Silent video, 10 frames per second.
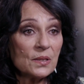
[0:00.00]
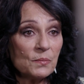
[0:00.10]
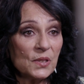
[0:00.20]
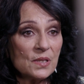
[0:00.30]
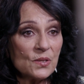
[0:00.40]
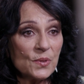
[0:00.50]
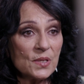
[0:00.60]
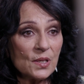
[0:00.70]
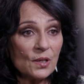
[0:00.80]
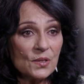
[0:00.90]
Timberland's
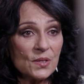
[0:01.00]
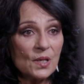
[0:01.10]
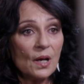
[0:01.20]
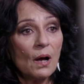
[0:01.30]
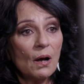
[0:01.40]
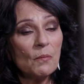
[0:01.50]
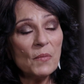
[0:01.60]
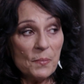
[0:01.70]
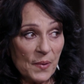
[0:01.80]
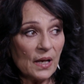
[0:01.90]
West Coast? Mm. Oh,
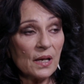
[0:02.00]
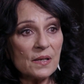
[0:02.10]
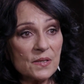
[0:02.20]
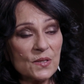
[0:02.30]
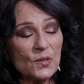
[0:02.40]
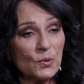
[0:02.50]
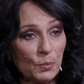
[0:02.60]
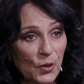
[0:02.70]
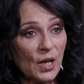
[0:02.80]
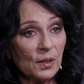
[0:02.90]
my Pākehās were
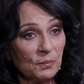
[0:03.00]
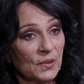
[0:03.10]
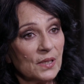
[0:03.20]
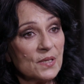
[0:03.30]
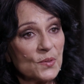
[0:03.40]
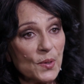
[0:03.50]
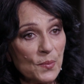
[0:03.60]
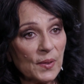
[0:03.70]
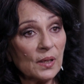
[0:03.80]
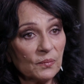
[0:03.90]
proud and pleased
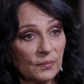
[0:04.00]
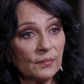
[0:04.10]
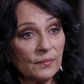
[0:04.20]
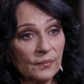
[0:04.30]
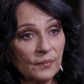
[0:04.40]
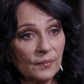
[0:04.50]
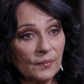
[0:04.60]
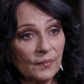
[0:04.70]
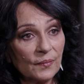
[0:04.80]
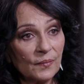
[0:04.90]
with me.
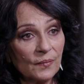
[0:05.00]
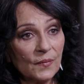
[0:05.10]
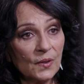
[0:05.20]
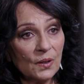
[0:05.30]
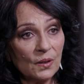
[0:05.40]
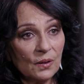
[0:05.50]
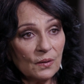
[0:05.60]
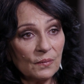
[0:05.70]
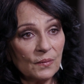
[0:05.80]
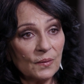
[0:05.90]
You know,
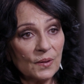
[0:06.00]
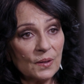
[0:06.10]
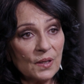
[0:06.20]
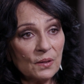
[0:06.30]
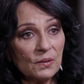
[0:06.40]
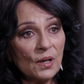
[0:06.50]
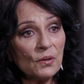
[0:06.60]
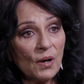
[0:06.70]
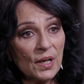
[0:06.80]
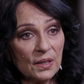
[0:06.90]

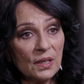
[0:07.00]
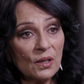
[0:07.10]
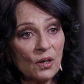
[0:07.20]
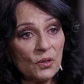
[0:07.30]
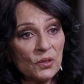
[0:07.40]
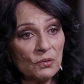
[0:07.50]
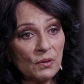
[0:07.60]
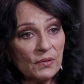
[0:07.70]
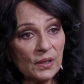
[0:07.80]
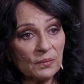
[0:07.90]
they're right there on the
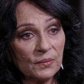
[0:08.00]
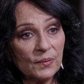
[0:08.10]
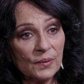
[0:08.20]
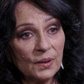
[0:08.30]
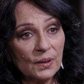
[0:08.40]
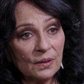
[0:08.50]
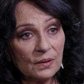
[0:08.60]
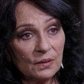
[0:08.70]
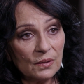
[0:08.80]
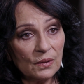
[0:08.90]
river. Mm.
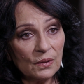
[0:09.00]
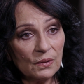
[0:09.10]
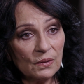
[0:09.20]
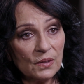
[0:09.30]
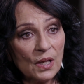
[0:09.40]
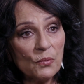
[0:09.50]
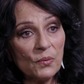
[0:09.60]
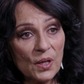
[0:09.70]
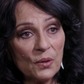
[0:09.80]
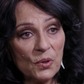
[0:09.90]
You know,
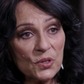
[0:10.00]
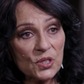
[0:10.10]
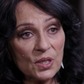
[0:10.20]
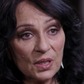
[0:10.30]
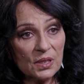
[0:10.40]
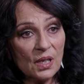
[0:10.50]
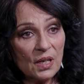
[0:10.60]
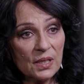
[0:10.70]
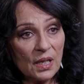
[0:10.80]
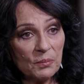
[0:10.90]
they're watching the
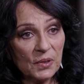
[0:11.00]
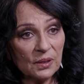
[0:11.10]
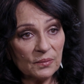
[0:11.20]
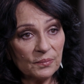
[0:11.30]
tide come in.